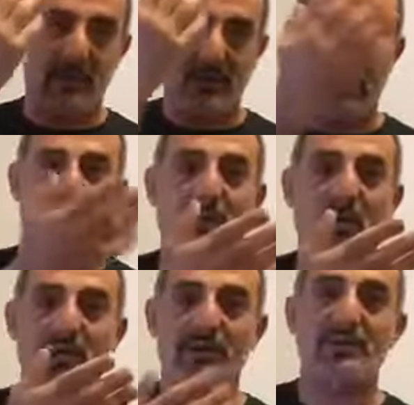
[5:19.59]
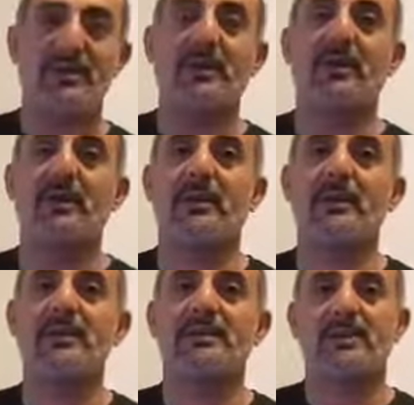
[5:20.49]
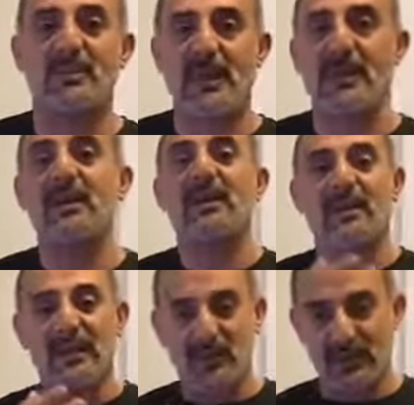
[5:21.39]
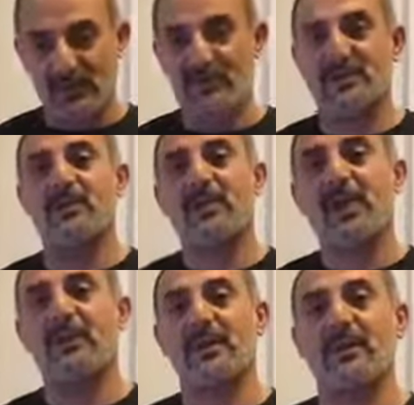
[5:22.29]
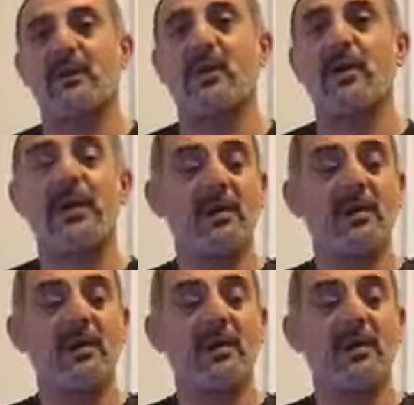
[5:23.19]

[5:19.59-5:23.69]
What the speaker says: the whole tradition reached Spain, that's when it was spread more.